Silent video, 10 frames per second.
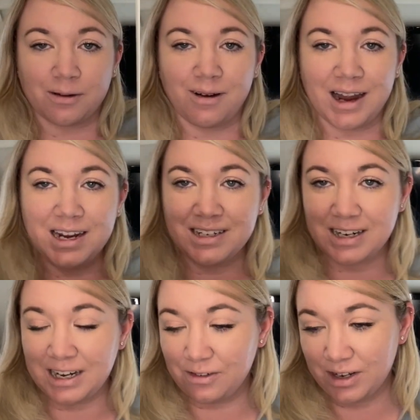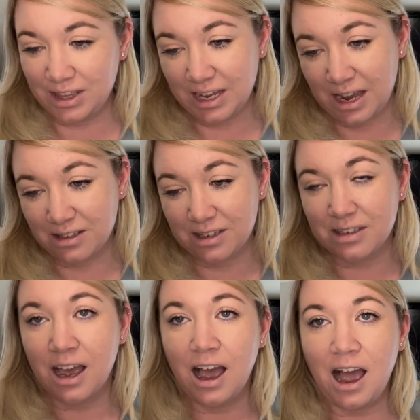white and everything else is
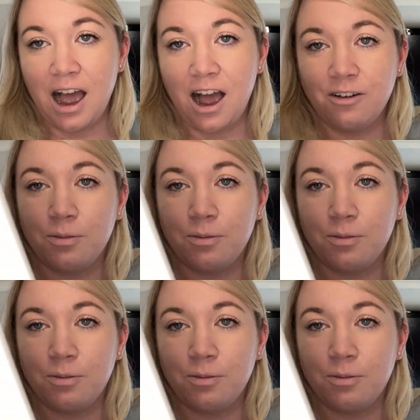half